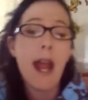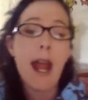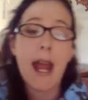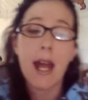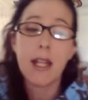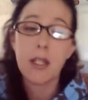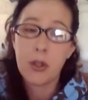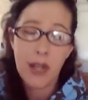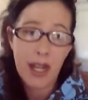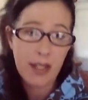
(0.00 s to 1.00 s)
and, you know,
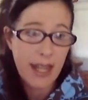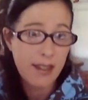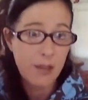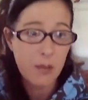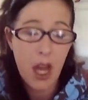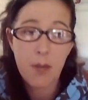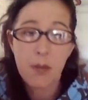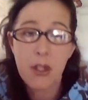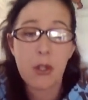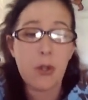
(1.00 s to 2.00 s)
that takes some time
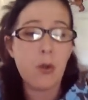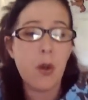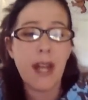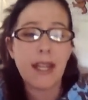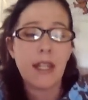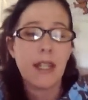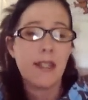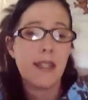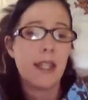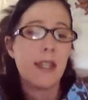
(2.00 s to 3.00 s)
too. I could
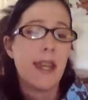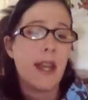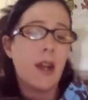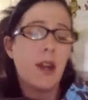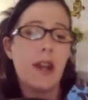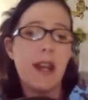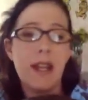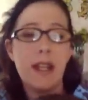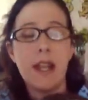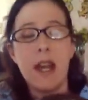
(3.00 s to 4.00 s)
sit there
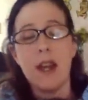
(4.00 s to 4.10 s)
and